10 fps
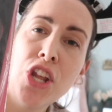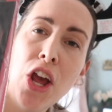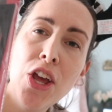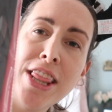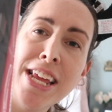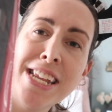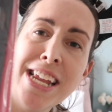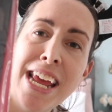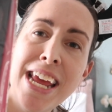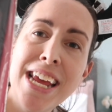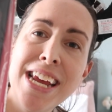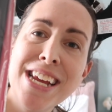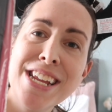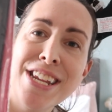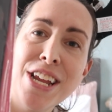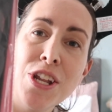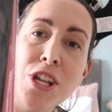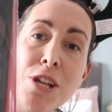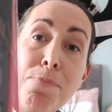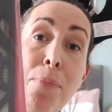So this is
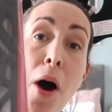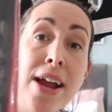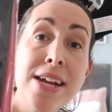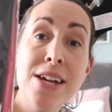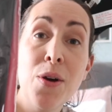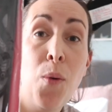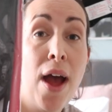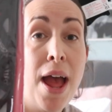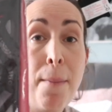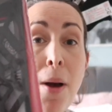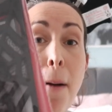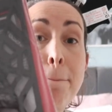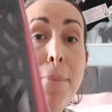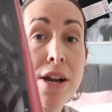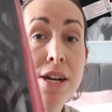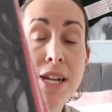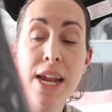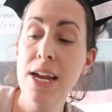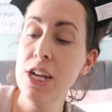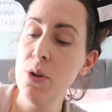spider web bunting.